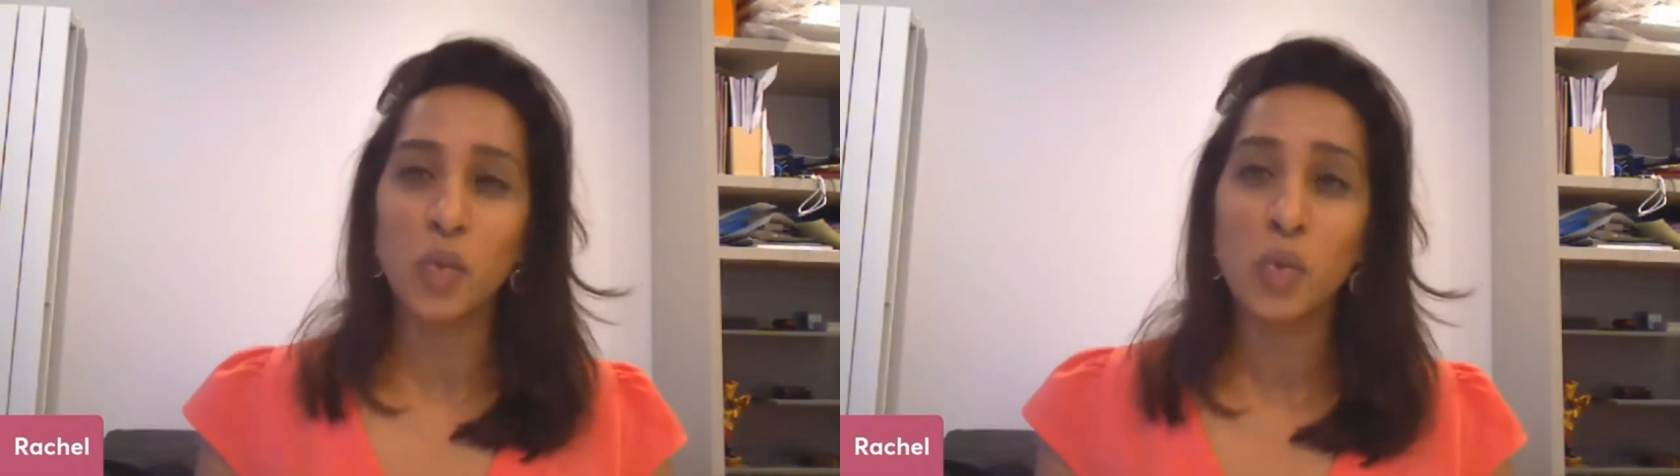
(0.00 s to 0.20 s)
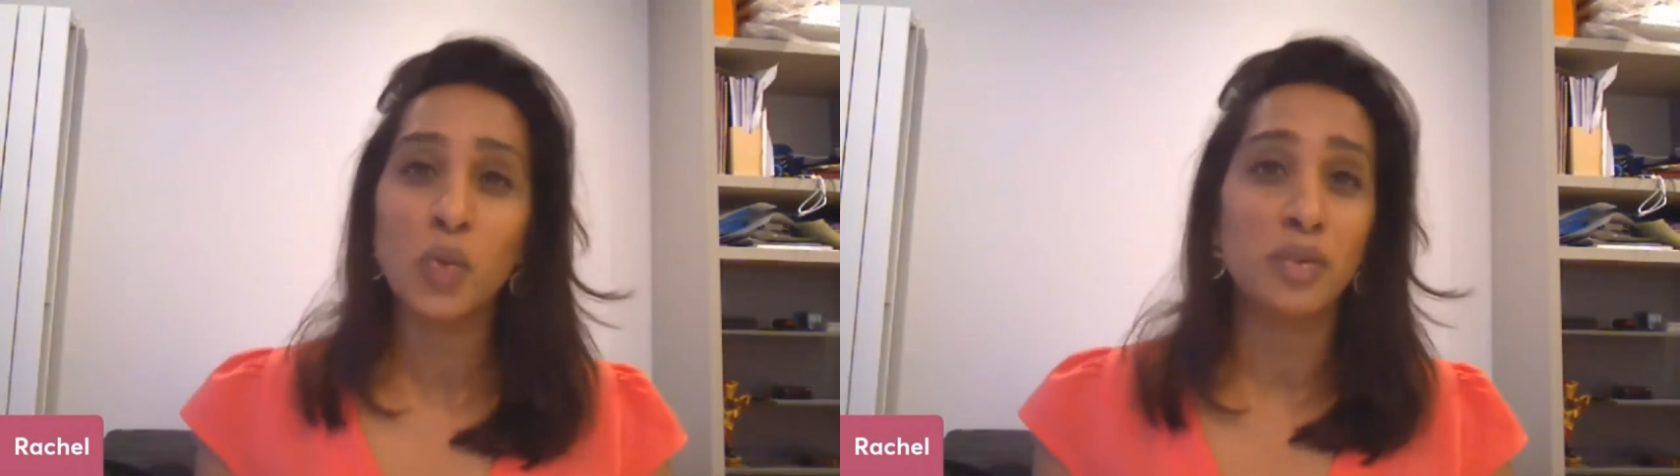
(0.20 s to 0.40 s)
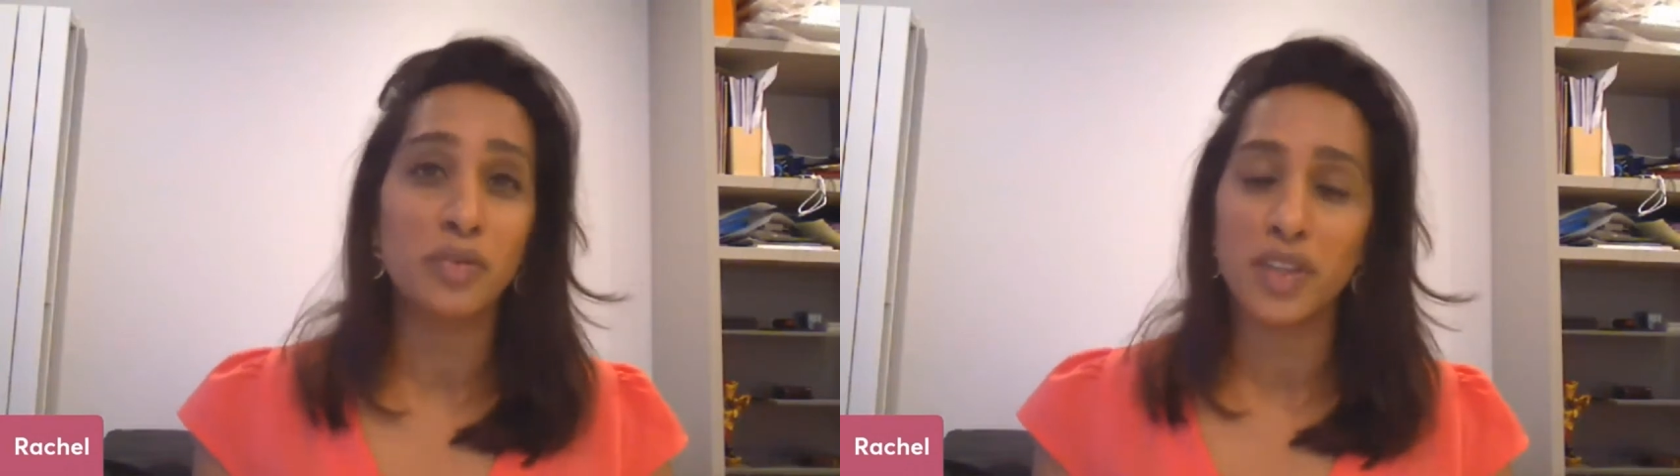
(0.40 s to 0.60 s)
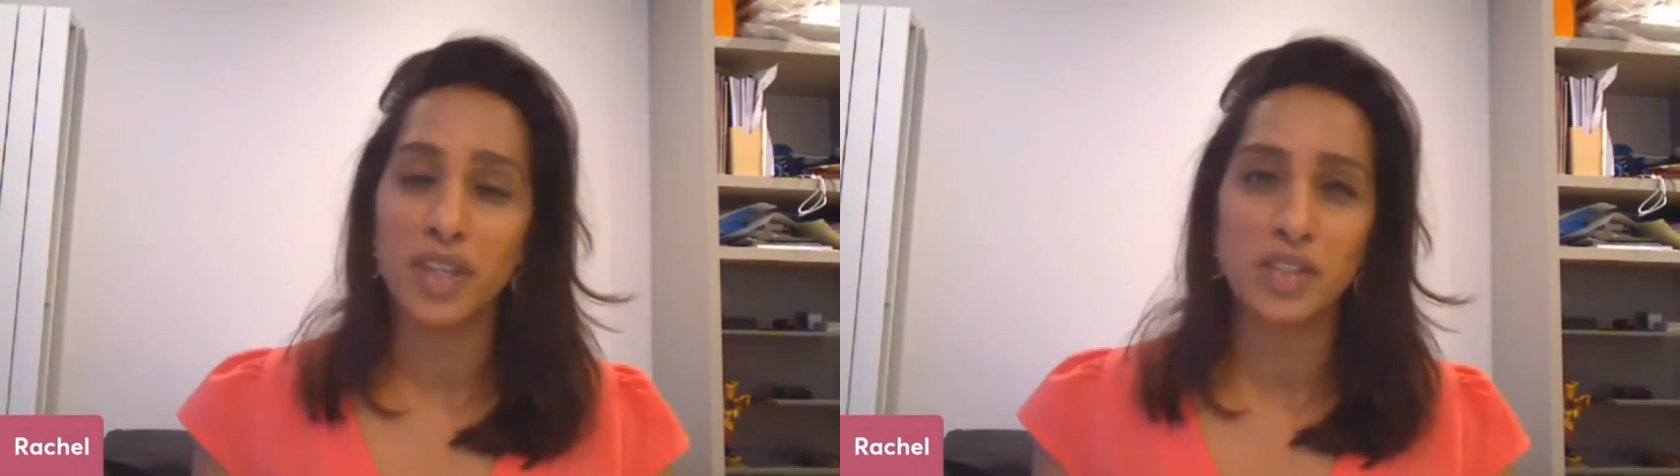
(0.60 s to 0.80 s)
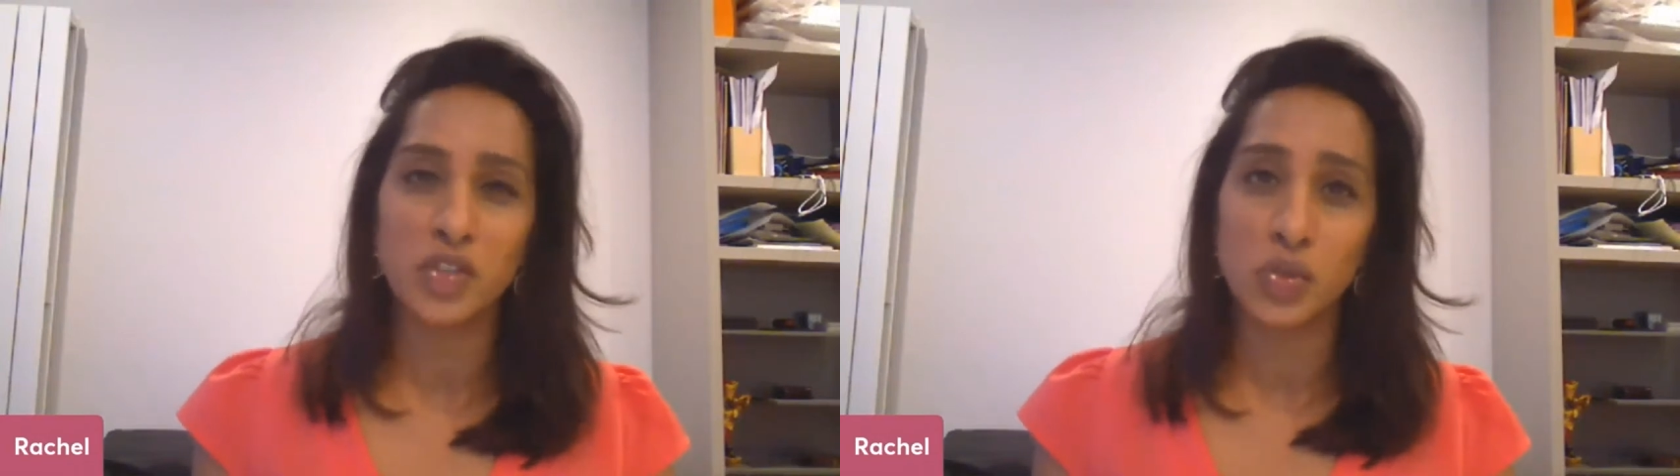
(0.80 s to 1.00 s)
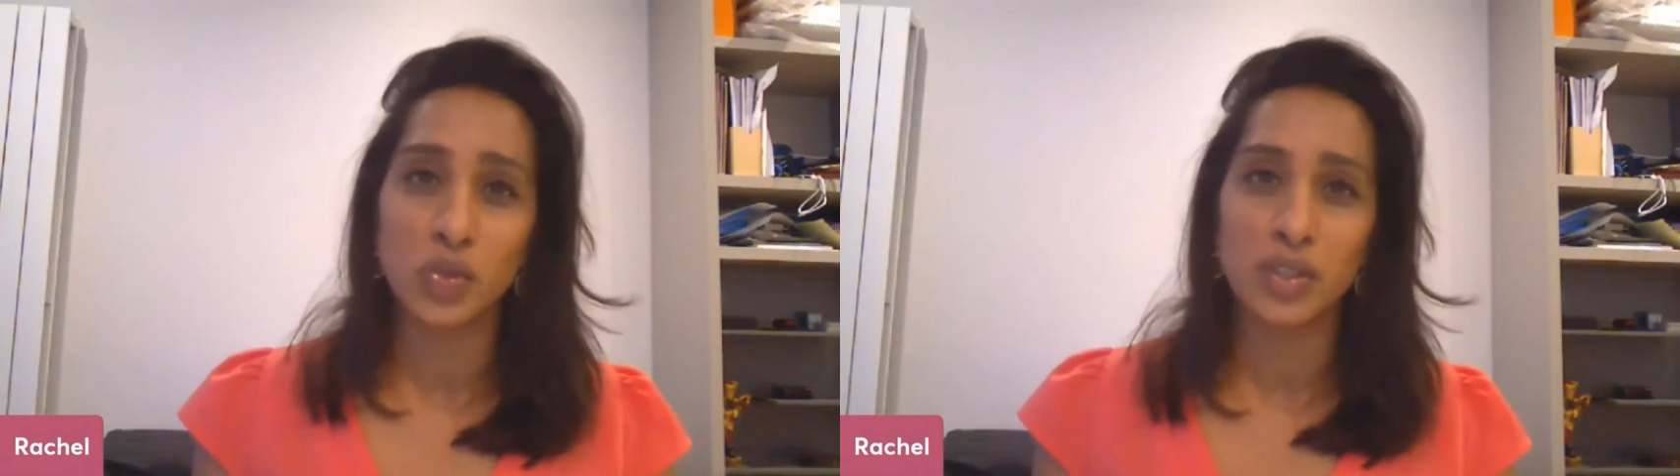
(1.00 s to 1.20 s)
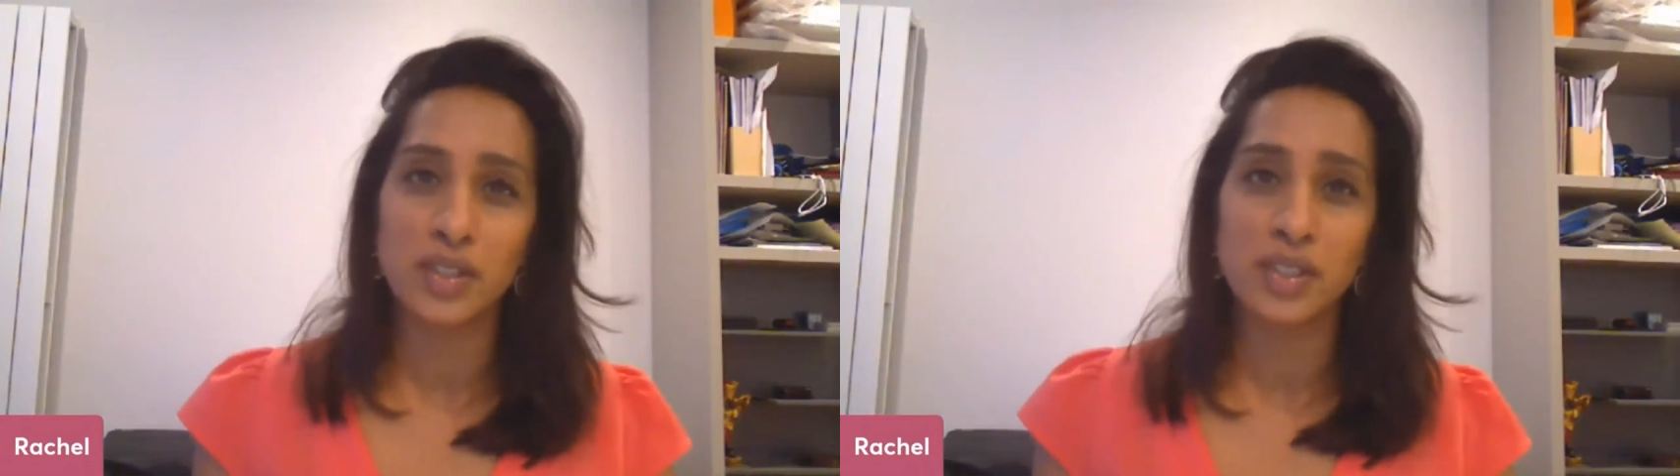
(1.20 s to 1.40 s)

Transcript: all of these jurors